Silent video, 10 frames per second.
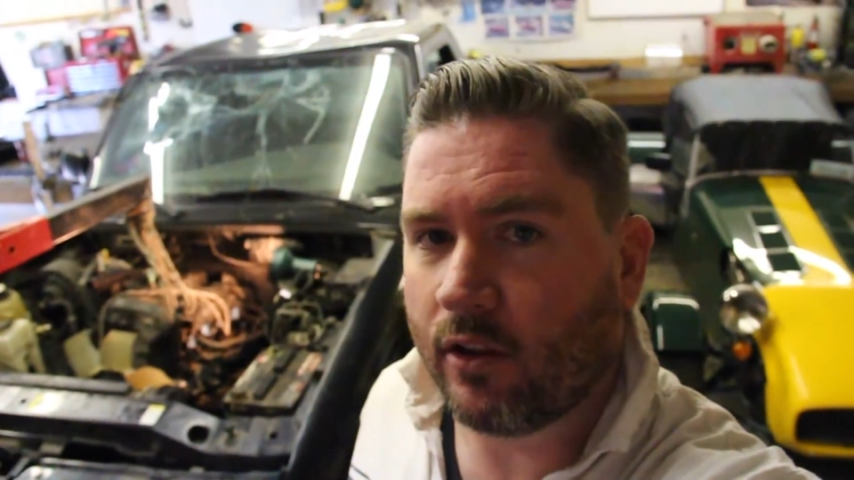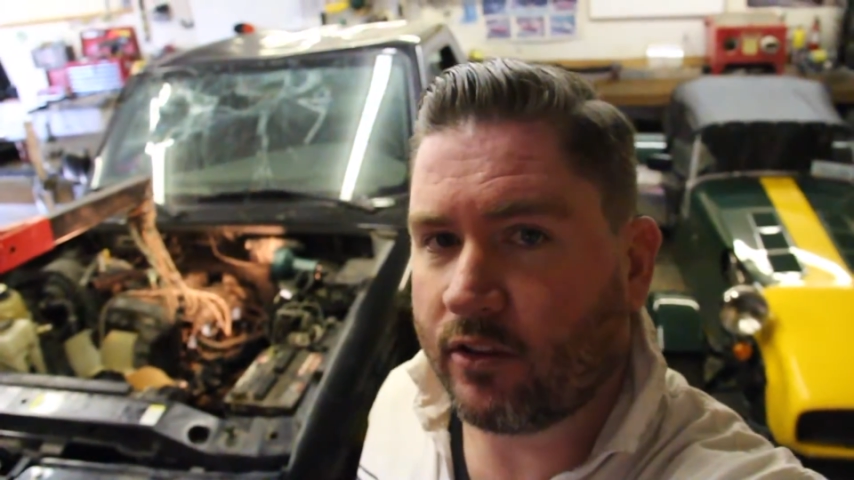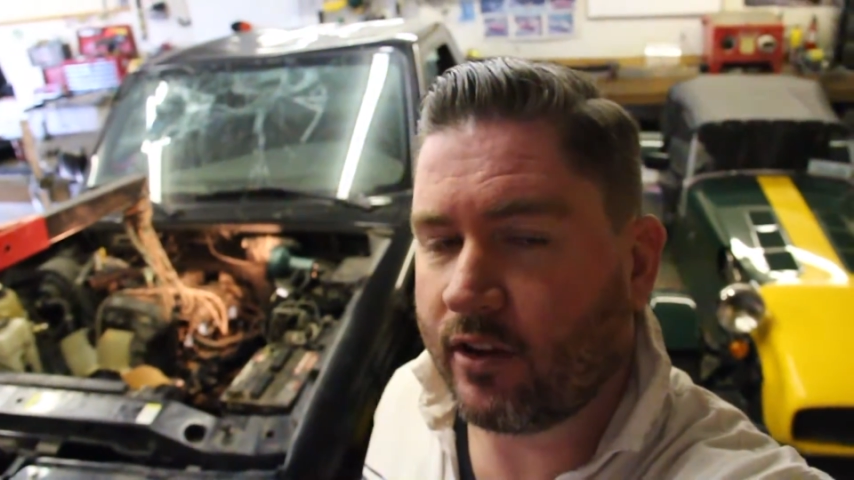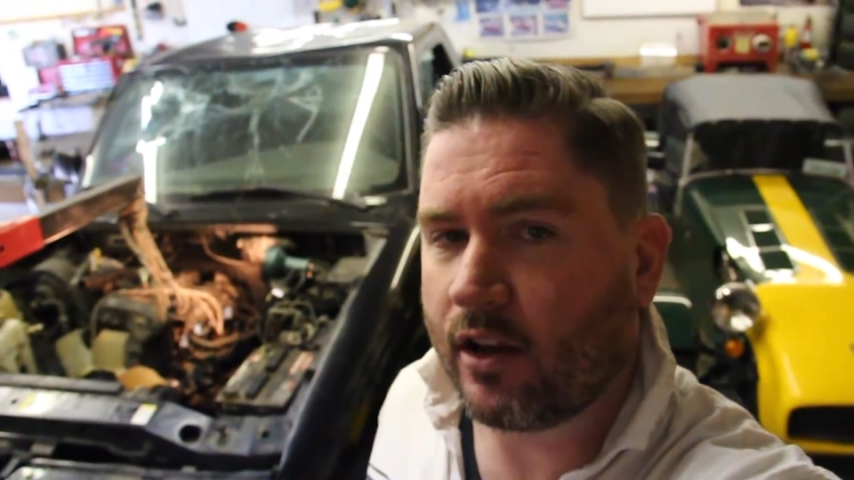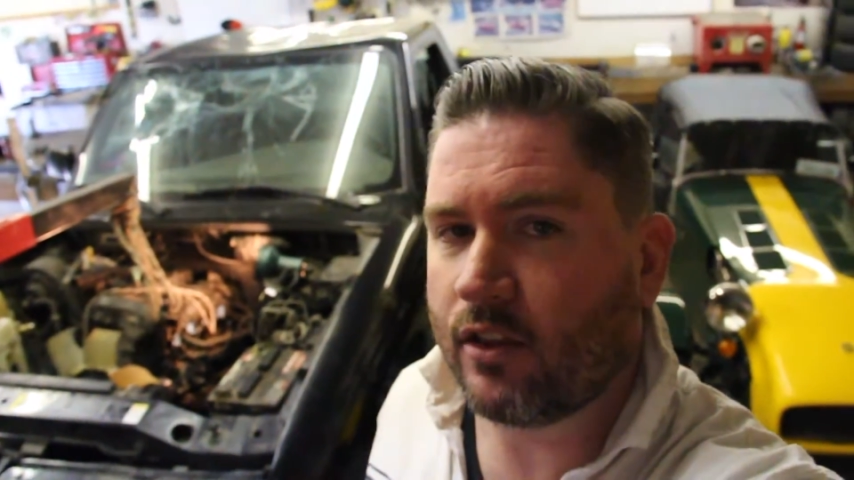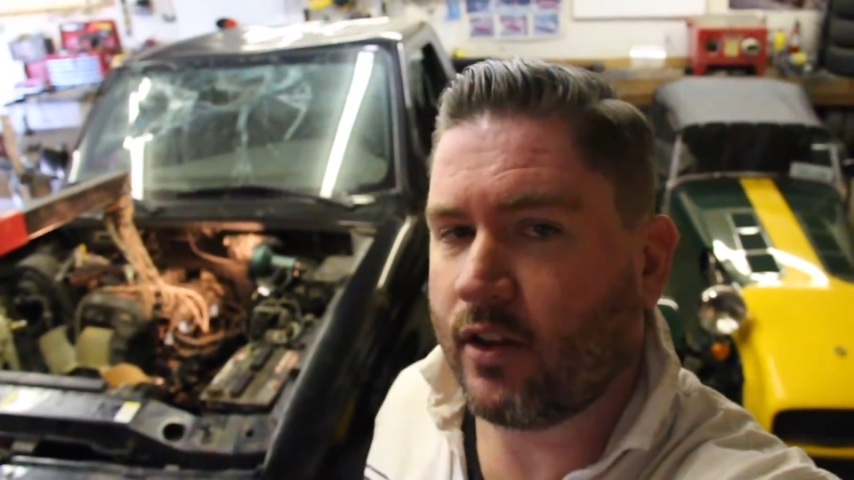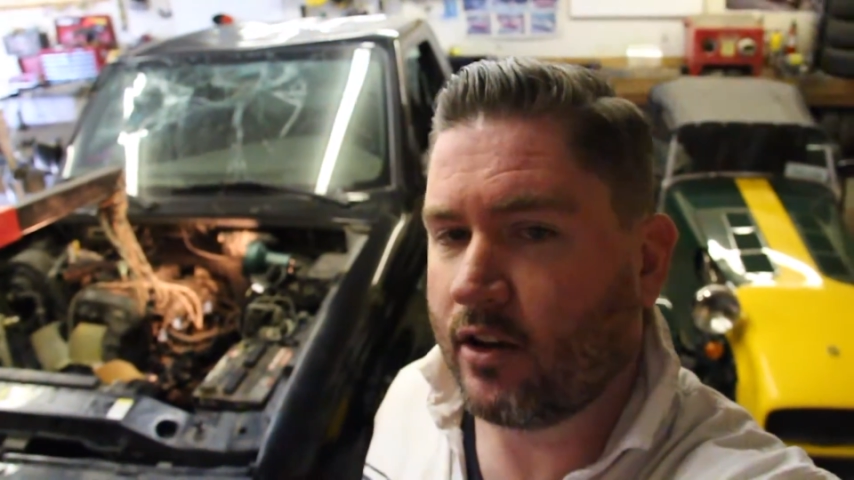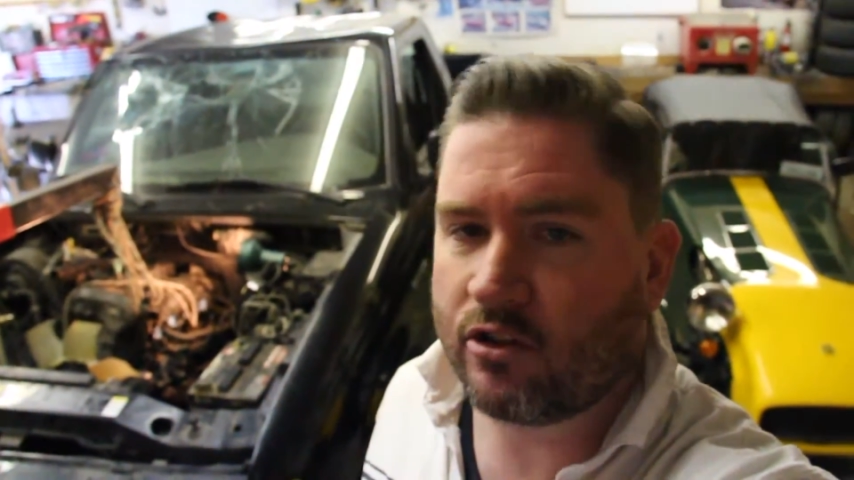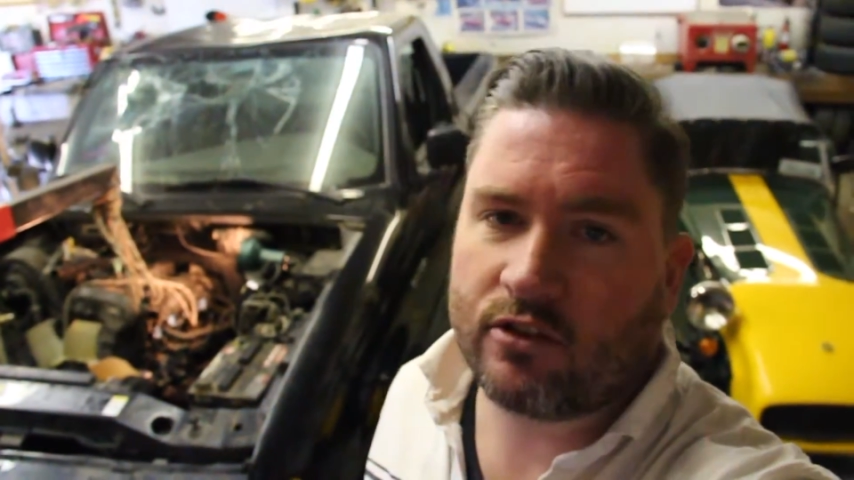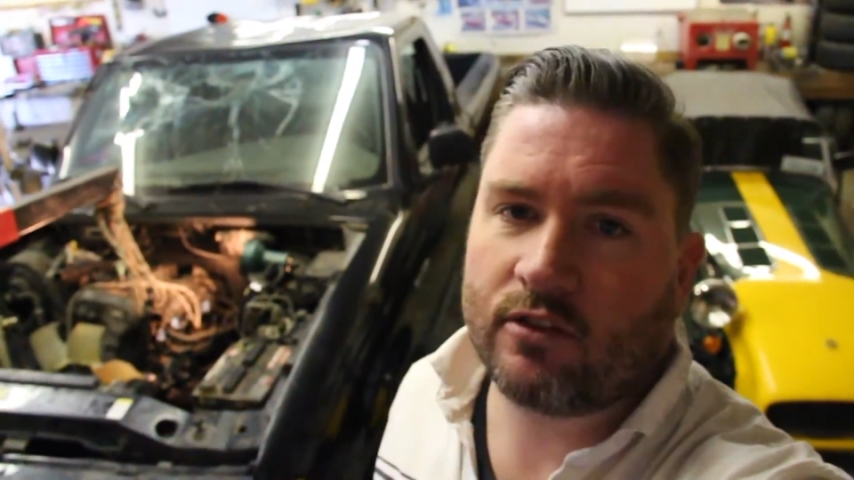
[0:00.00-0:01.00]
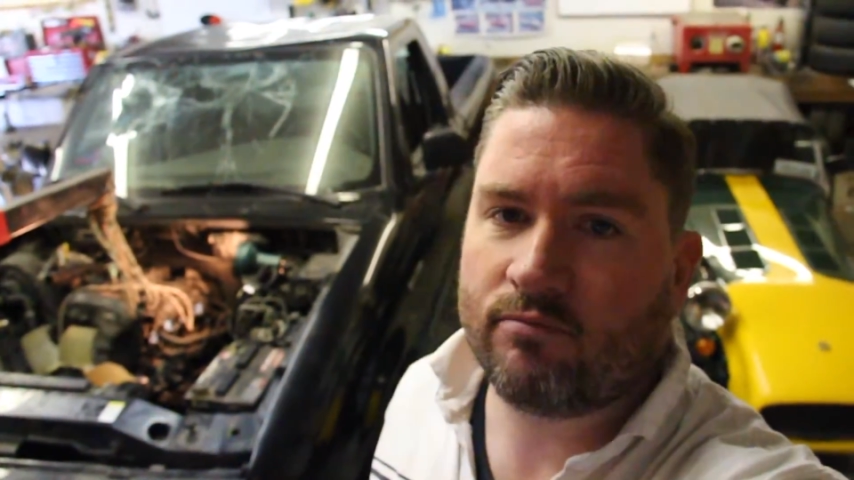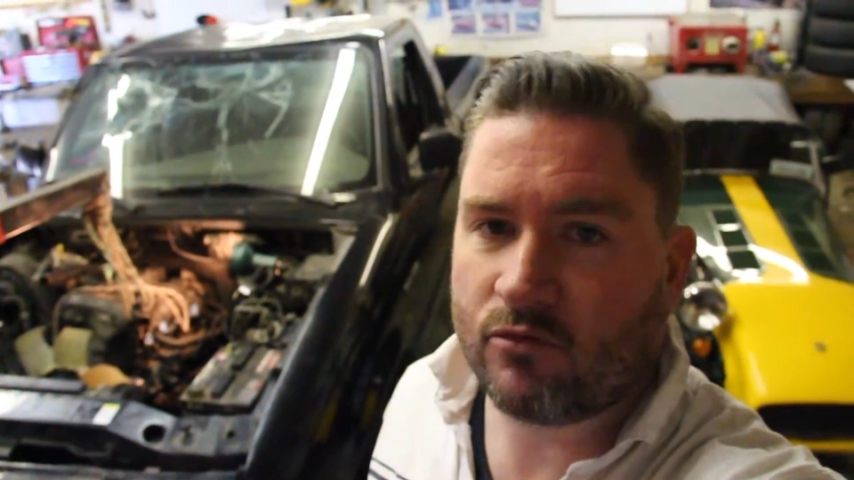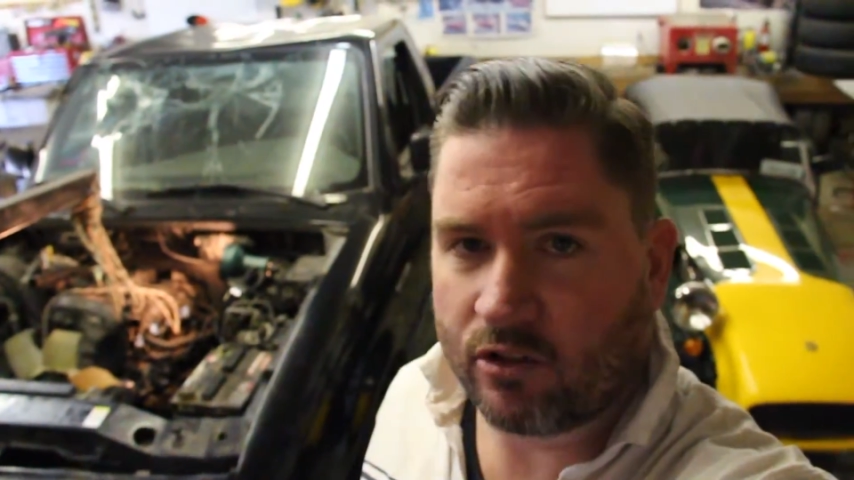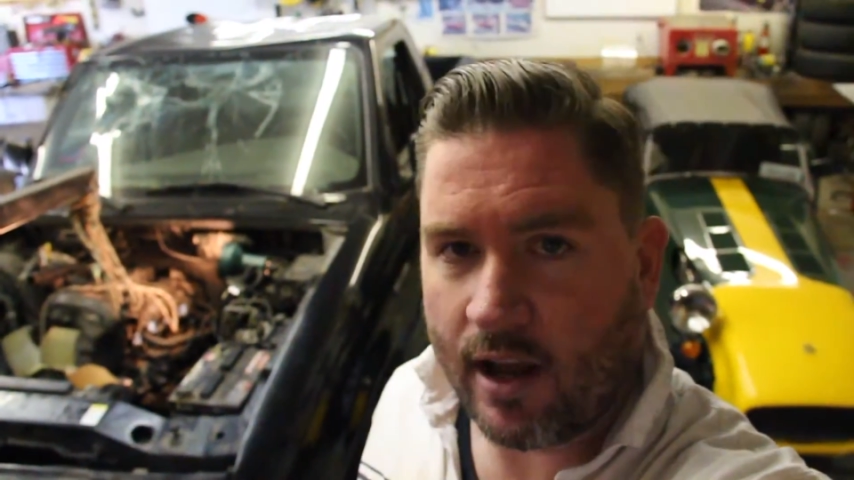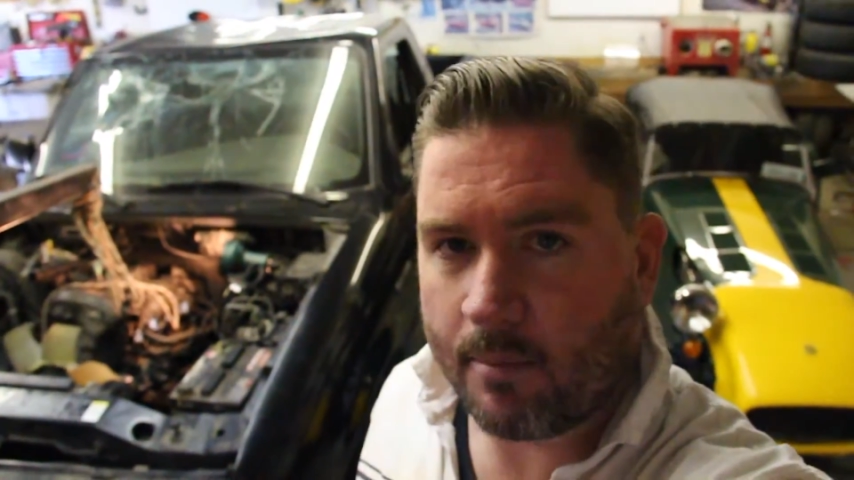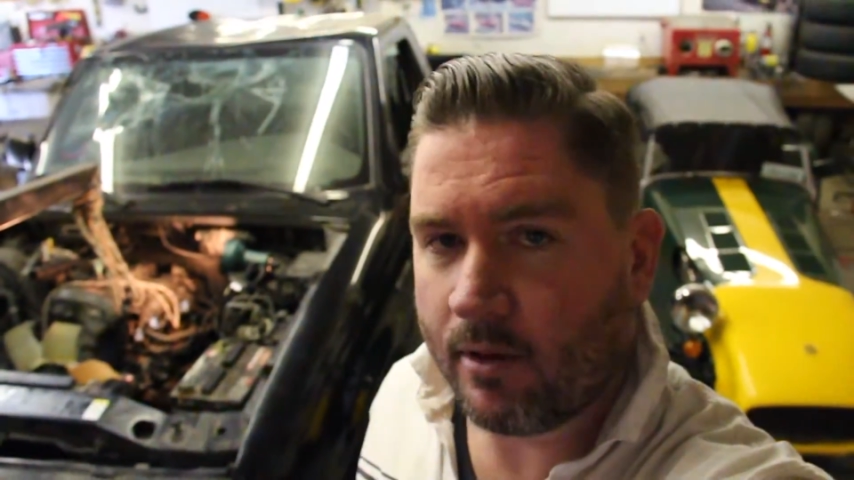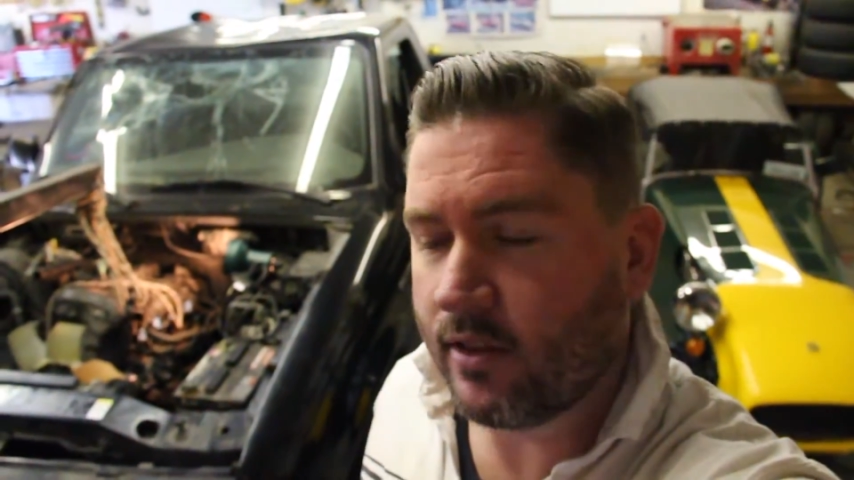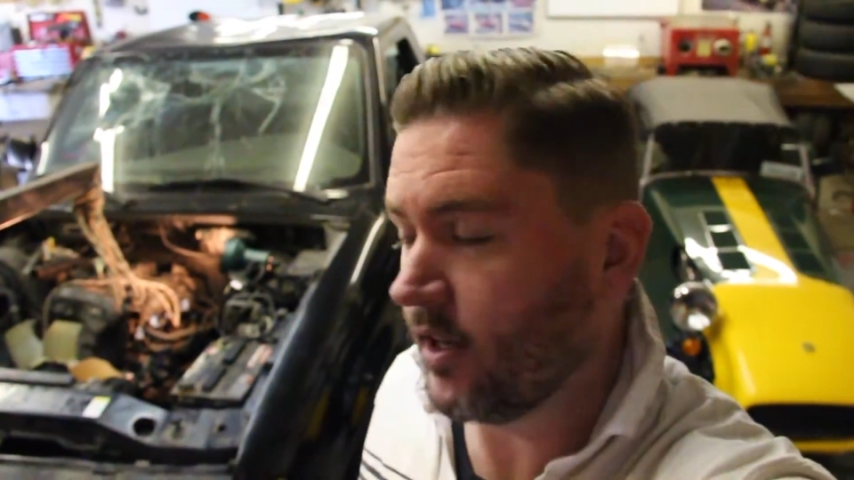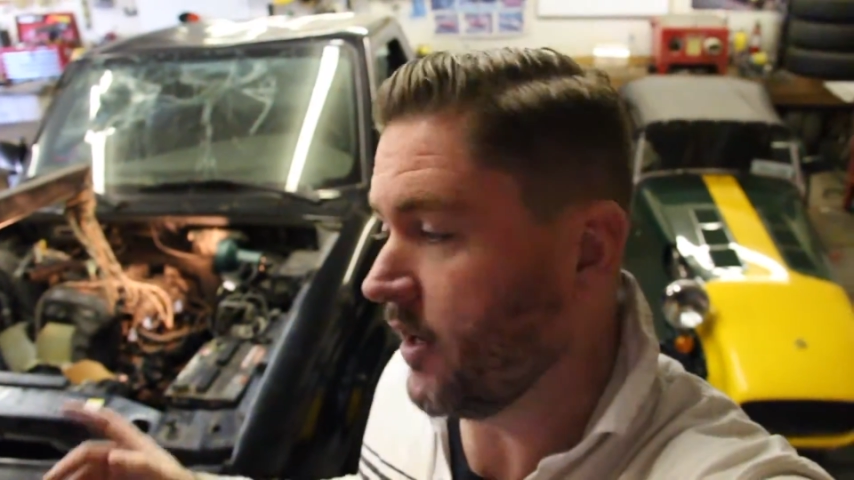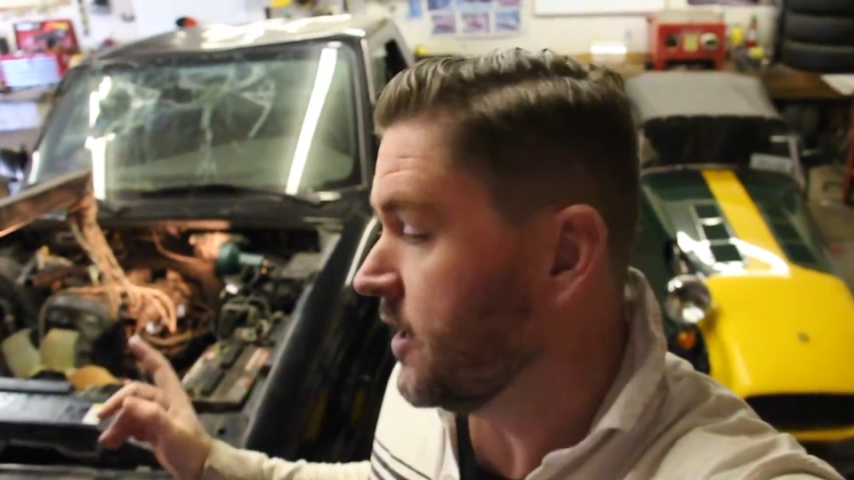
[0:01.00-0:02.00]
The second thing just happened.
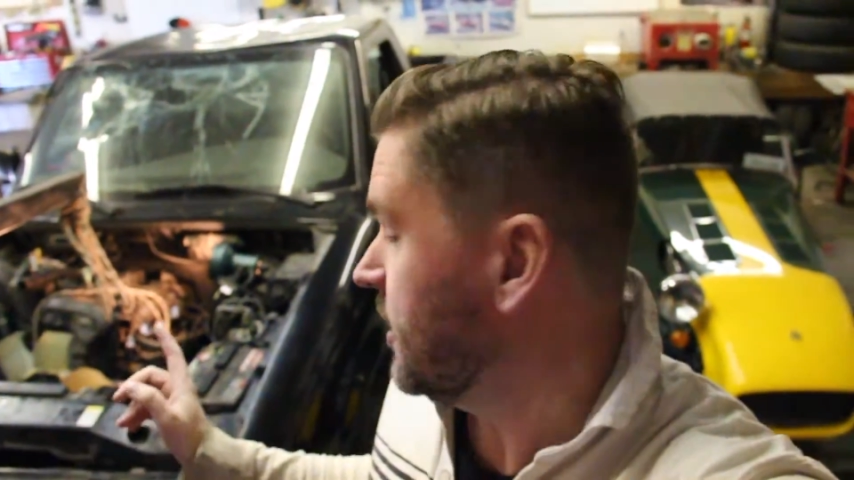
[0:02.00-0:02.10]
The